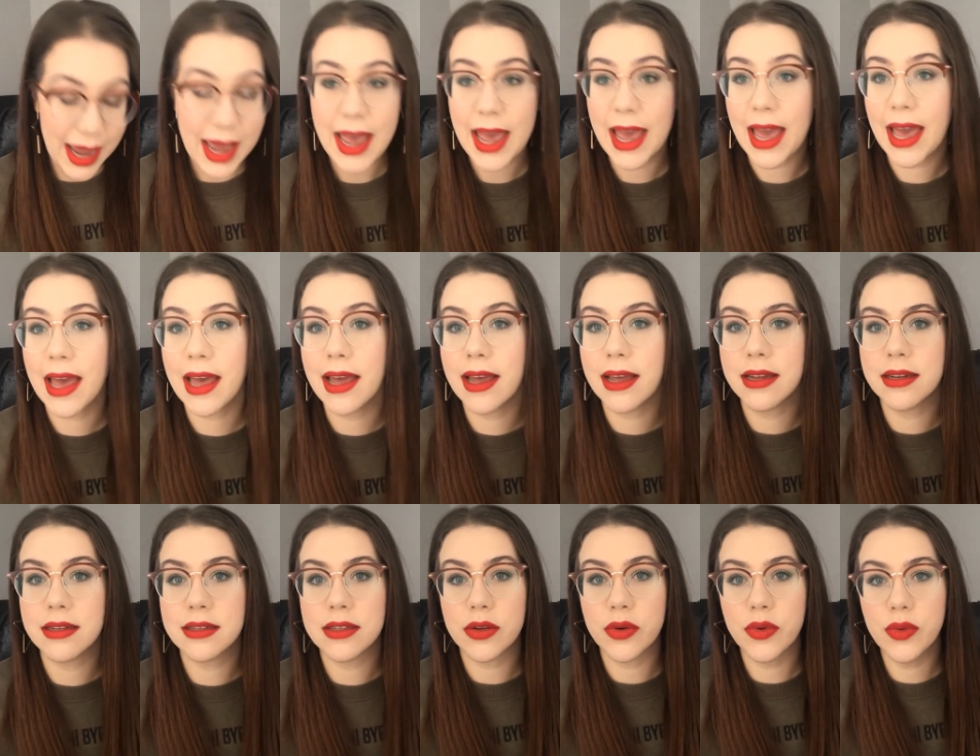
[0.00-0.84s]

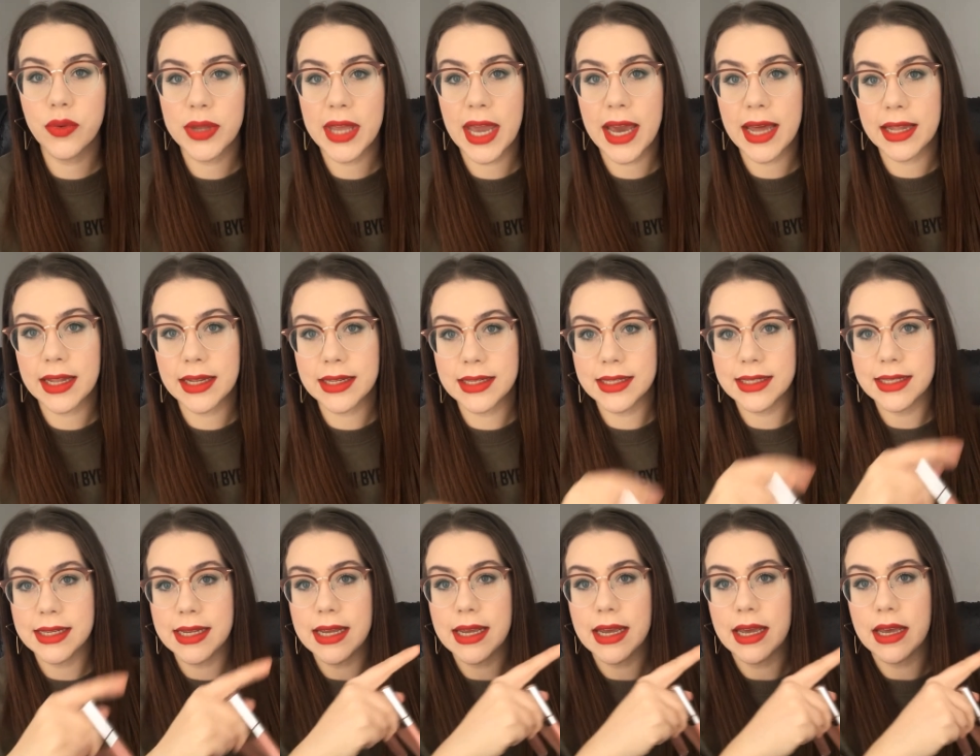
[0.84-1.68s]
And, oh yeah, let's
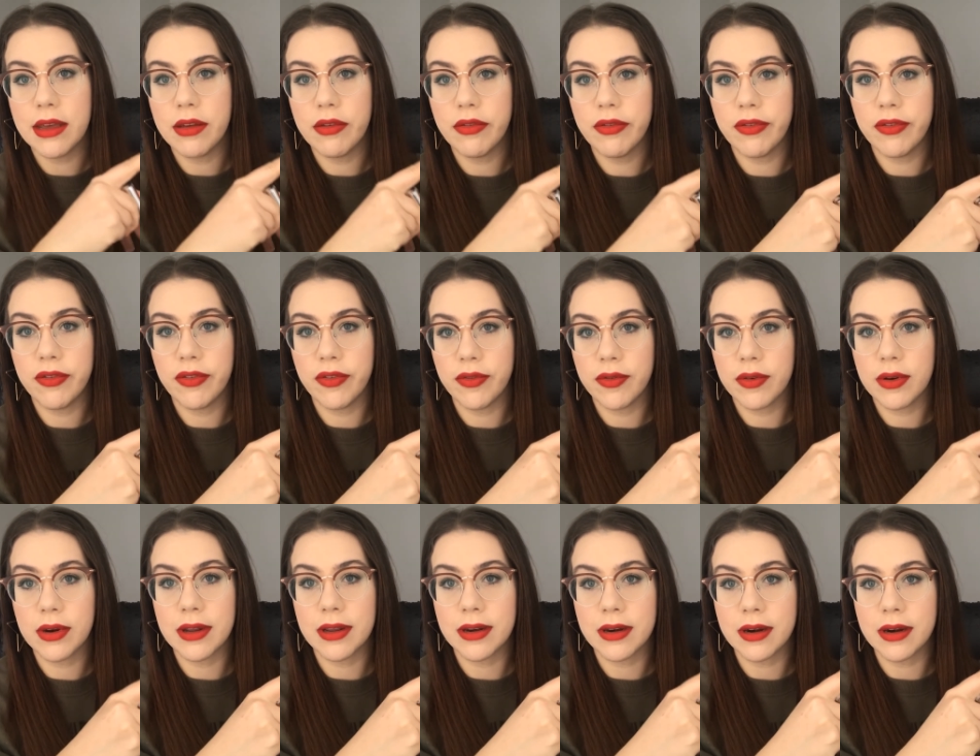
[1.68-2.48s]
see if